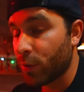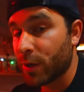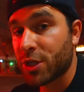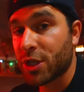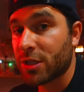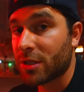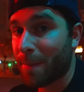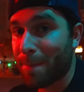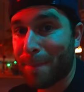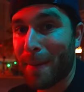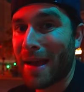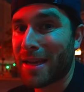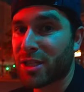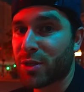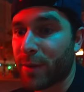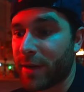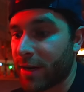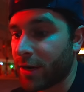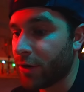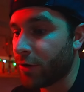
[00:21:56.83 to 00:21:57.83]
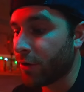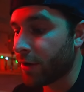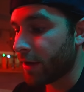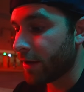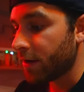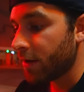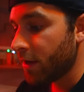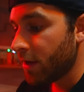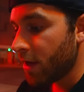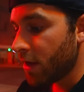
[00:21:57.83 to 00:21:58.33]
which is the best way to do
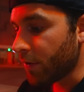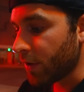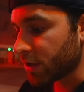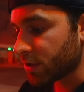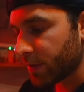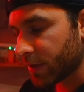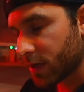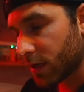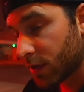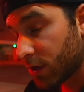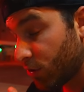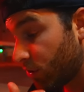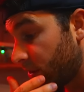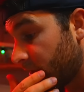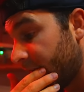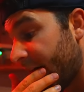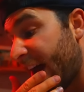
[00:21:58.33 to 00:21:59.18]
it, which we concluded in the